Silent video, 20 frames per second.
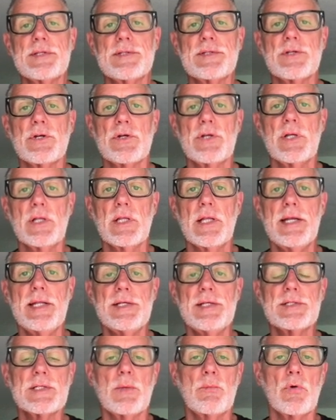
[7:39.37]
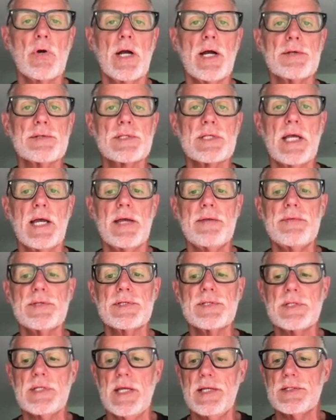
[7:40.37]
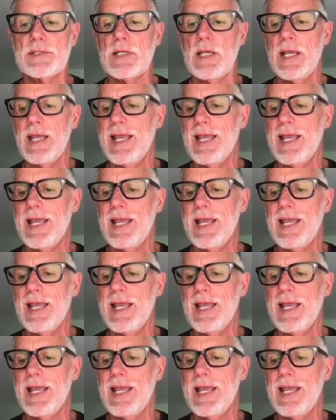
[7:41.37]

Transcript: circulating somewhere outside the states.